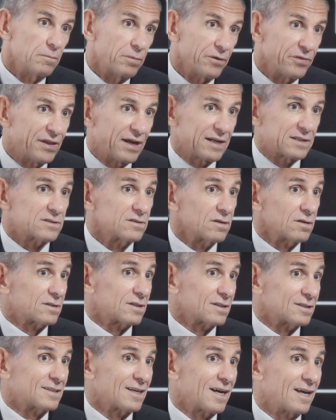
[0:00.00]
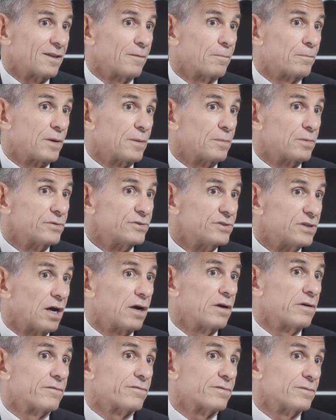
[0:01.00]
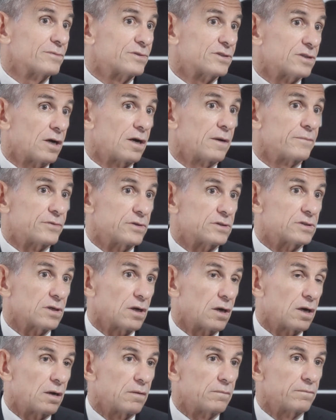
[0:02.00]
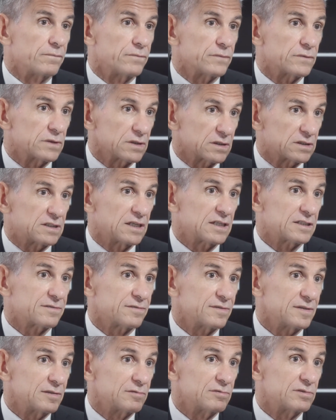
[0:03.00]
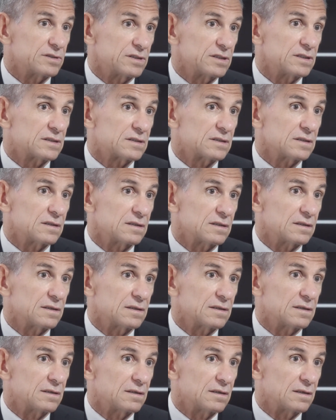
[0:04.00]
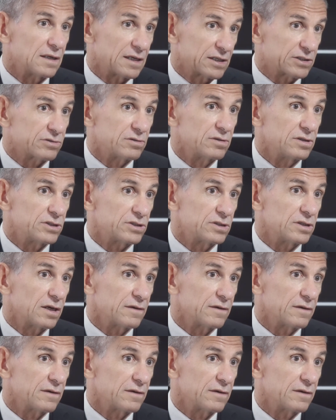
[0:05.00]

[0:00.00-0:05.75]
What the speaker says: But that's not to say that people don't from time to time successfully resist extradition